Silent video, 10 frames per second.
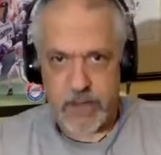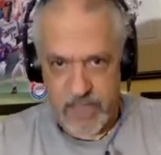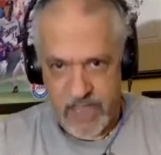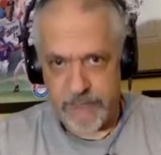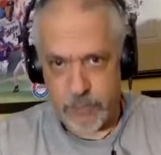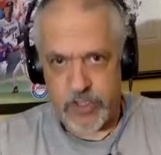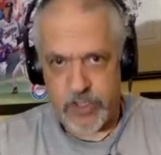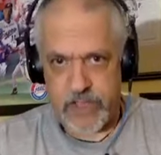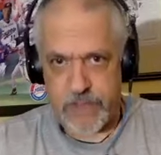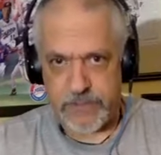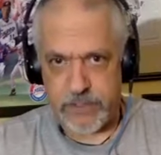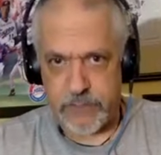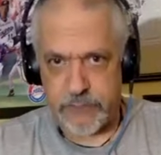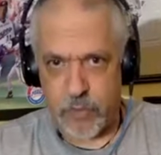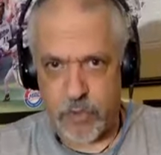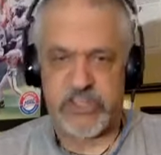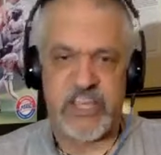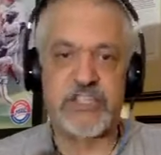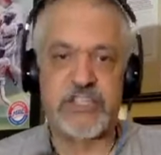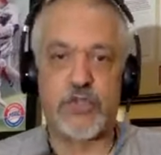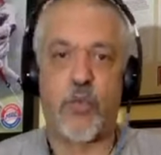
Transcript: to become heavyweight champion of the world.